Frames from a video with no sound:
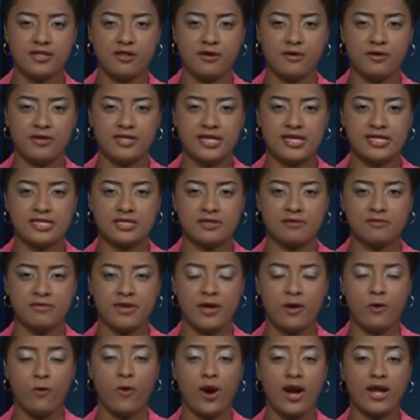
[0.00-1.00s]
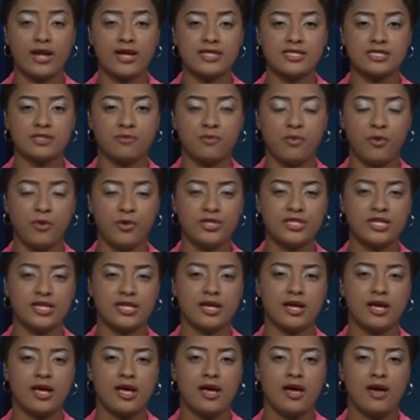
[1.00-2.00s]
though it isn't being widely supported.